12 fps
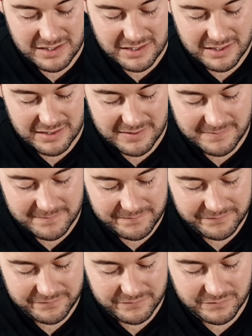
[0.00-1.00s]
Um,
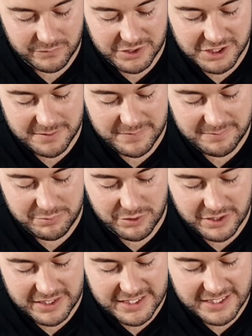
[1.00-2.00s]
which can be
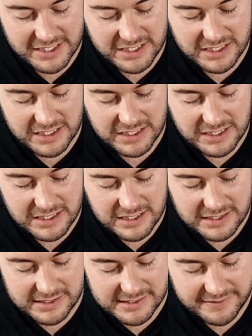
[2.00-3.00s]
pretty
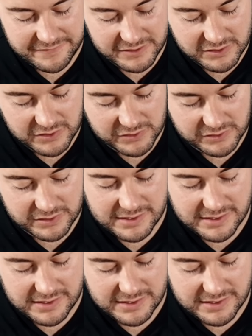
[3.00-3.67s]
difficult,